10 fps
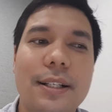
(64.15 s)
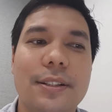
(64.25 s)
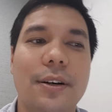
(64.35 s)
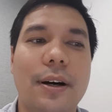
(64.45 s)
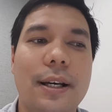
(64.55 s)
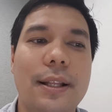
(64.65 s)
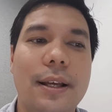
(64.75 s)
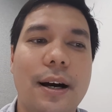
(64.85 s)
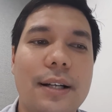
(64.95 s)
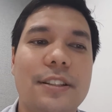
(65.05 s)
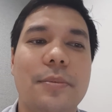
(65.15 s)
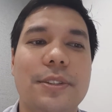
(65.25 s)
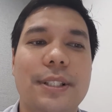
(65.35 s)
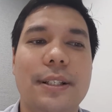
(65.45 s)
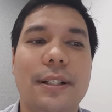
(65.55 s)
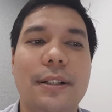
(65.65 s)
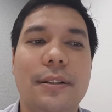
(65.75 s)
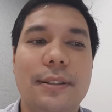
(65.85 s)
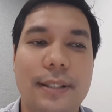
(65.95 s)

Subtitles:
So in the hot summer season,